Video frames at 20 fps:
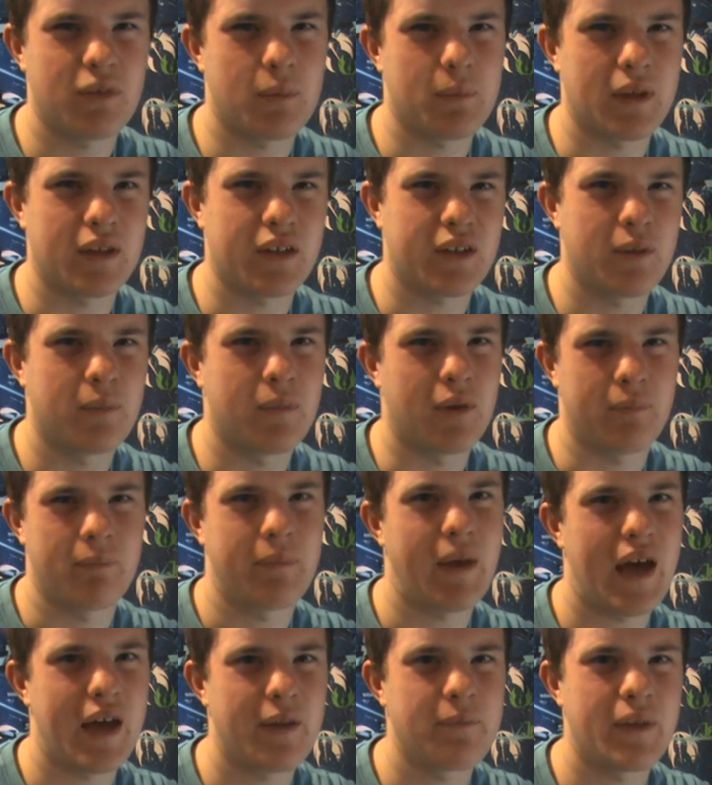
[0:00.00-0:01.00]
I mean, come on,
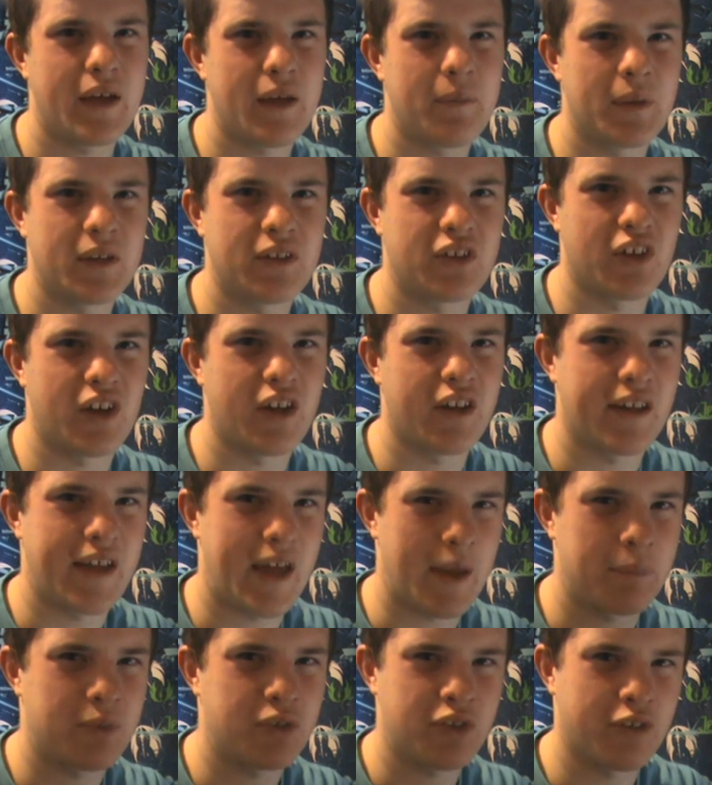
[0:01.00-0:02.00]
Padme
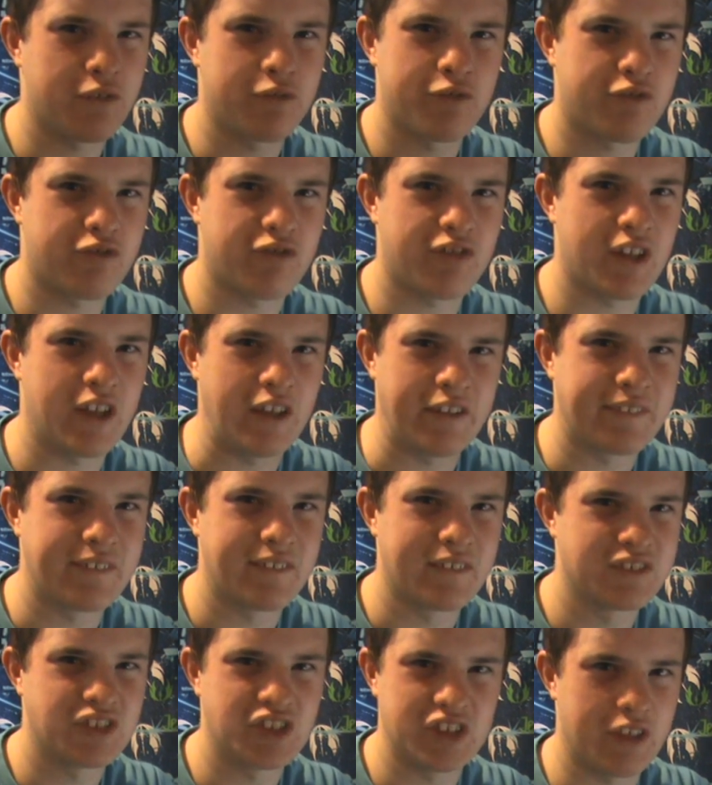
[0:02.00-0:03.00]
Amidala, episode 3,
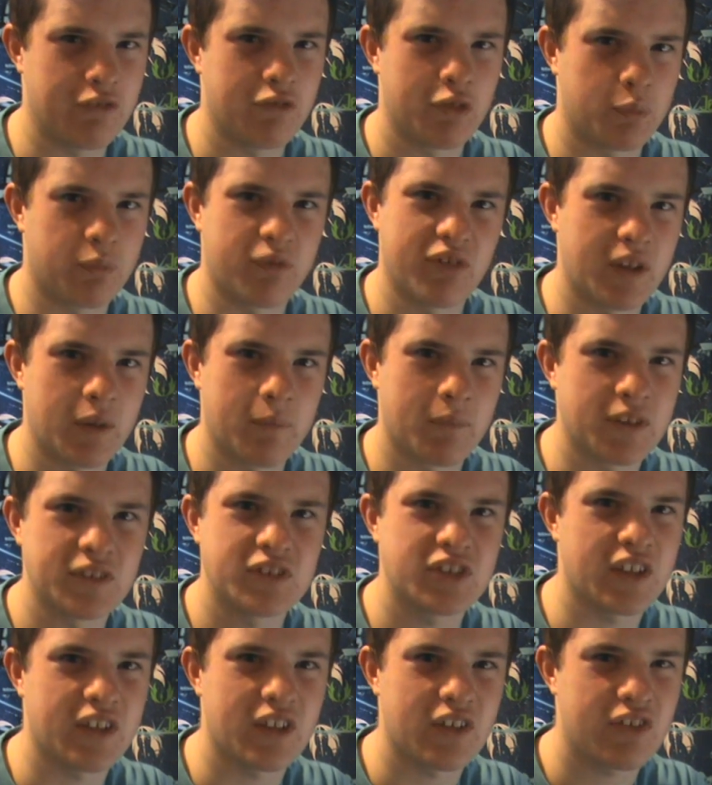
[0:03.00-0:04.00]
she was pretty
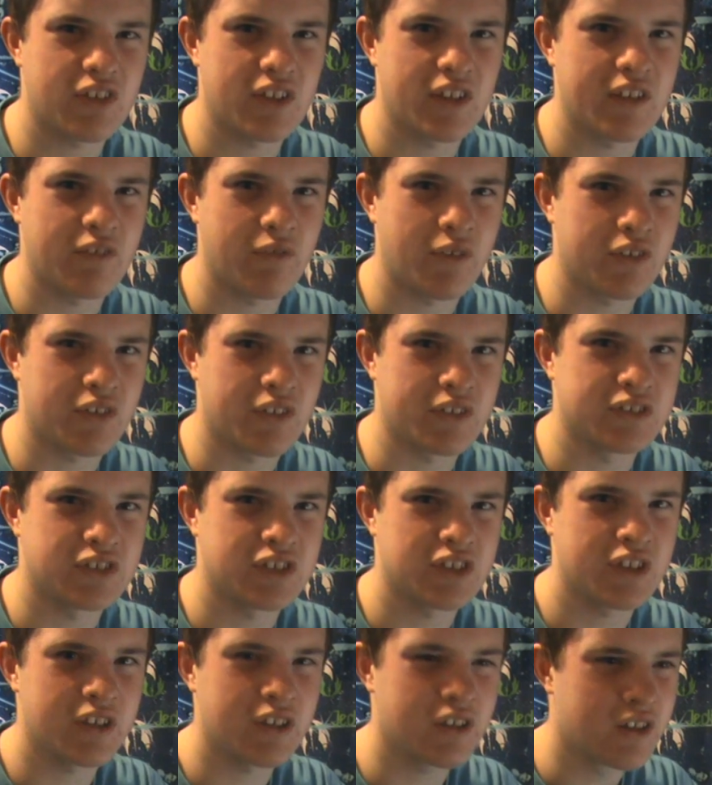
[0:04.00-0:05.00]
much innocent, wasn't
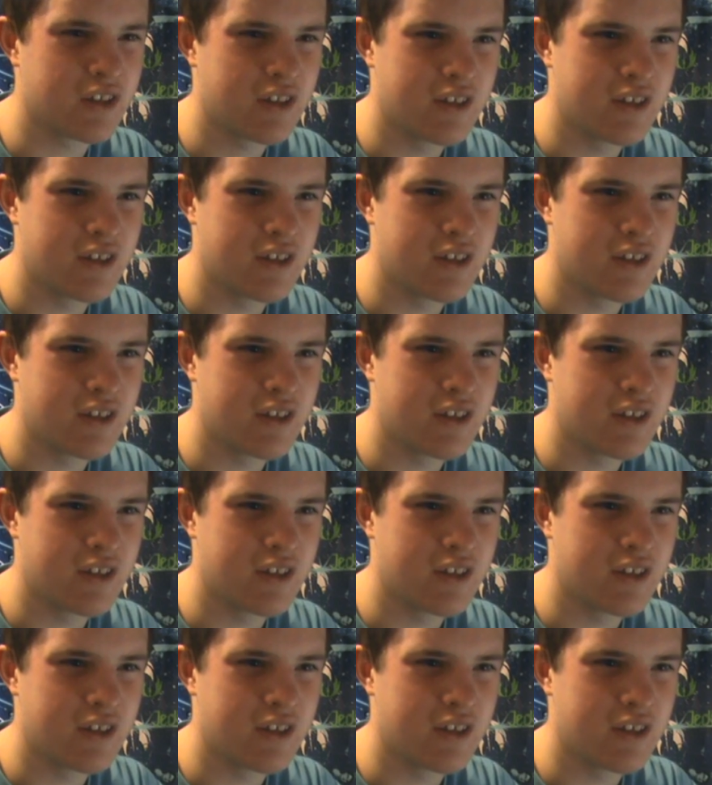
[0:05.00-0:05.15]
she?